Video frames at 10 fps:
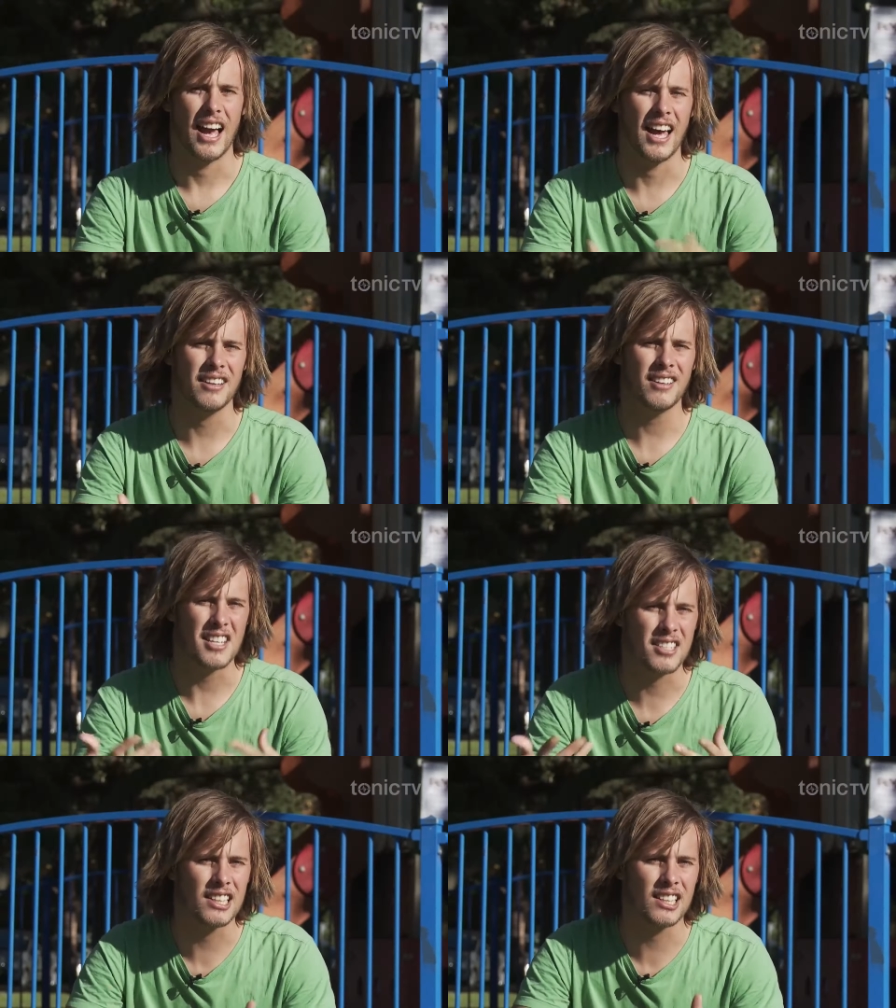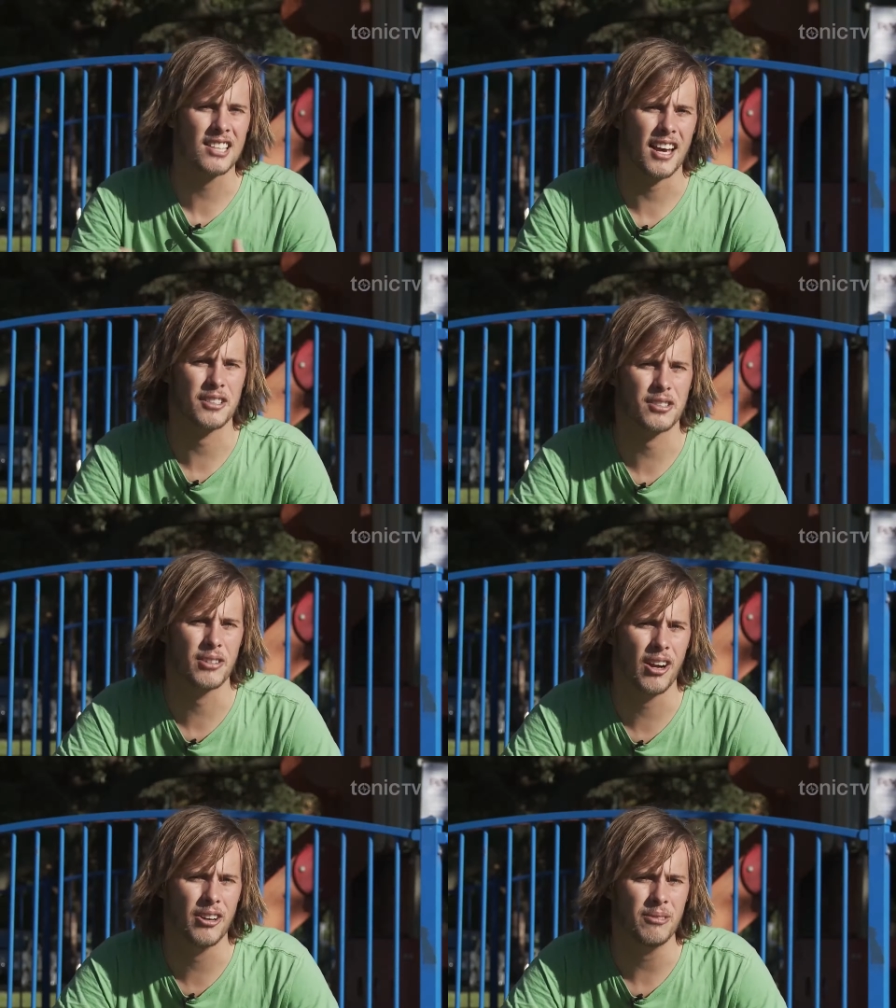And as the little tuckers
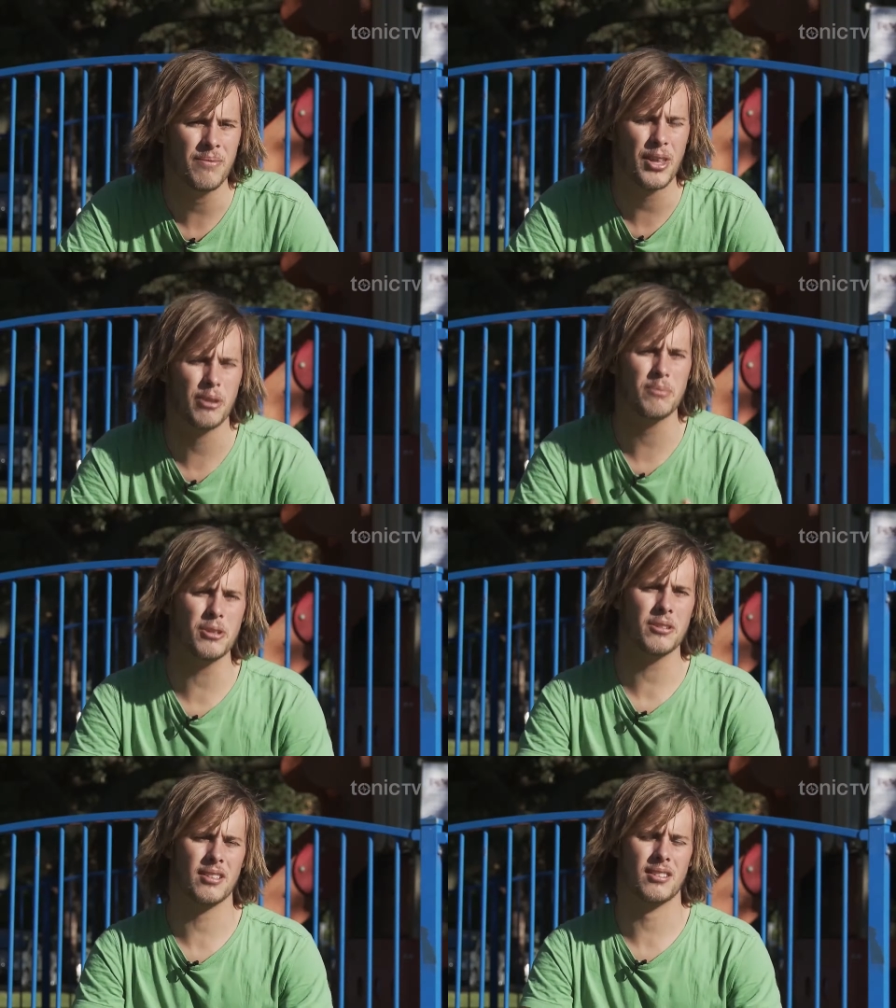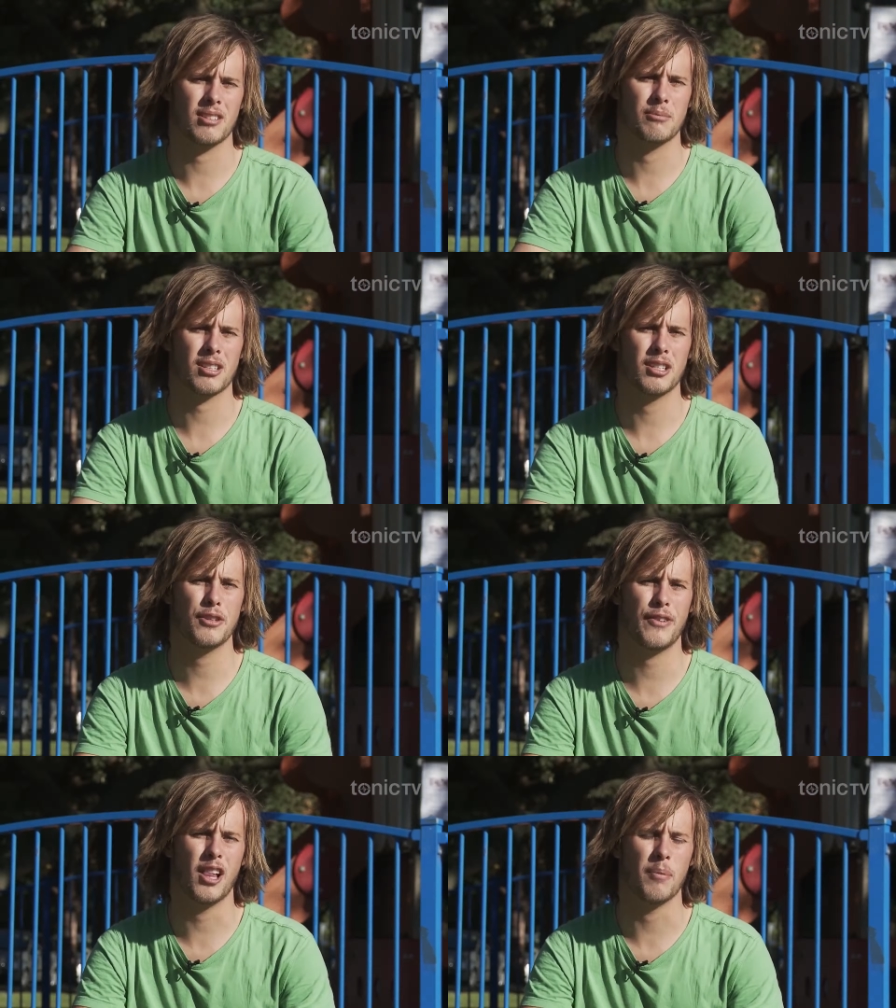grow, their immune systems can
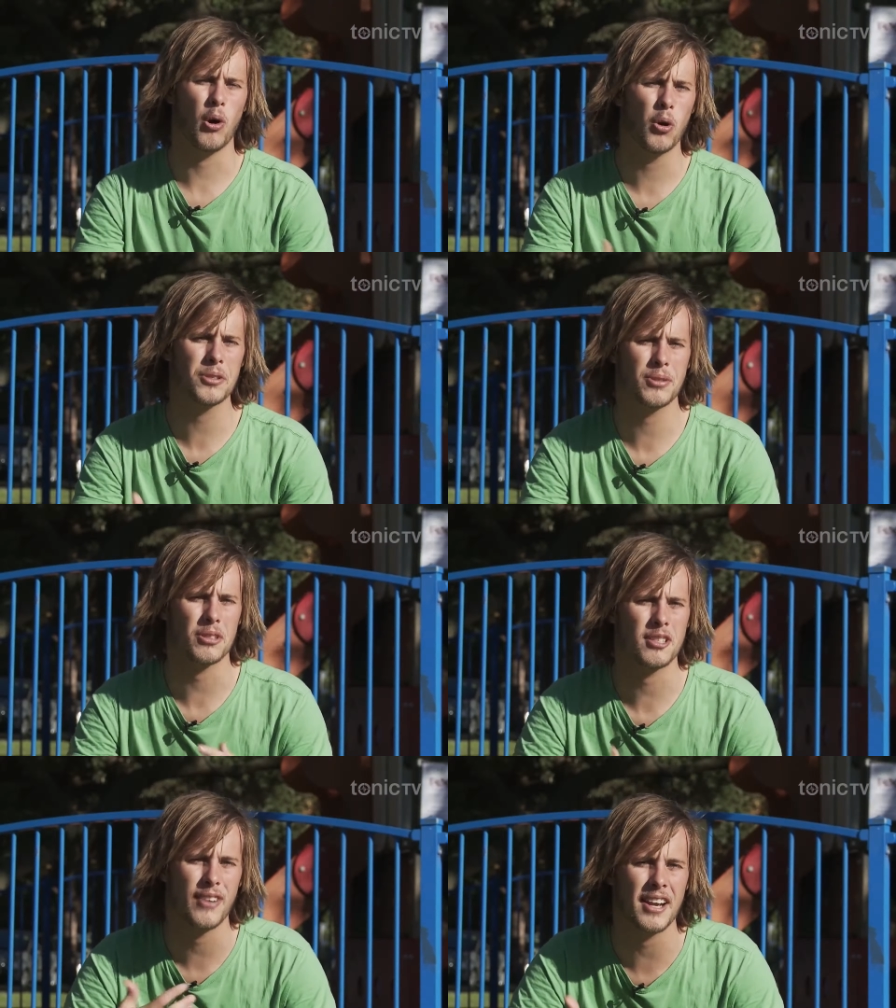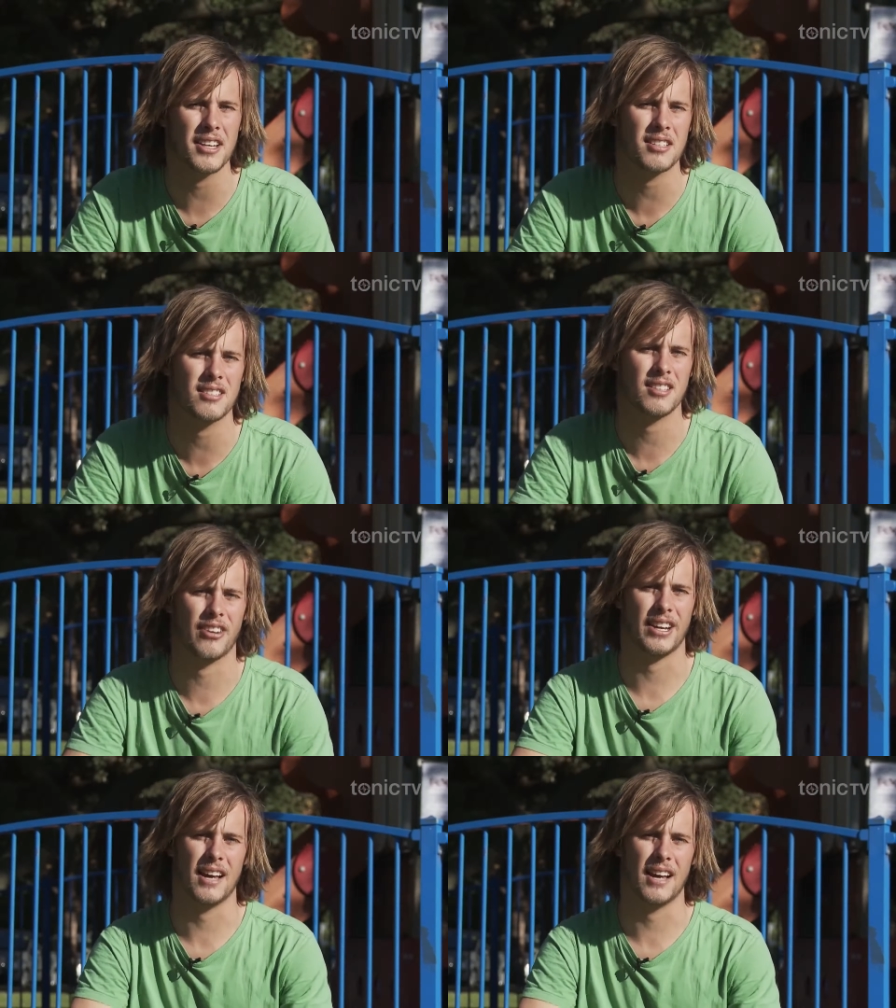develop all sorts of unnecessary